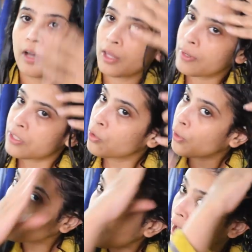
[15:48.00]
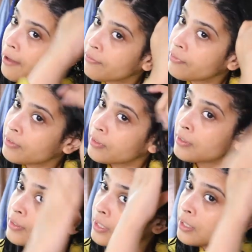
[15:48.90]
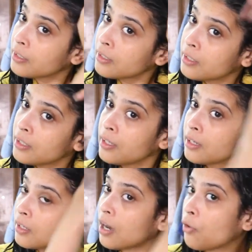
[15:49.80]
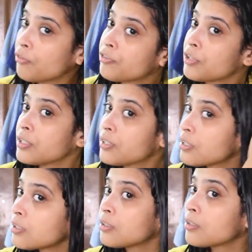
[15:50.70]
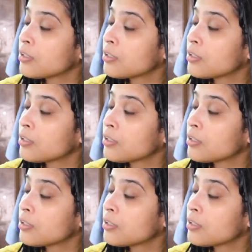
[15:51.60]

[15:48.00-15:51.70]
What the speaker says: Otherwise you're going to have, see, crown frizz,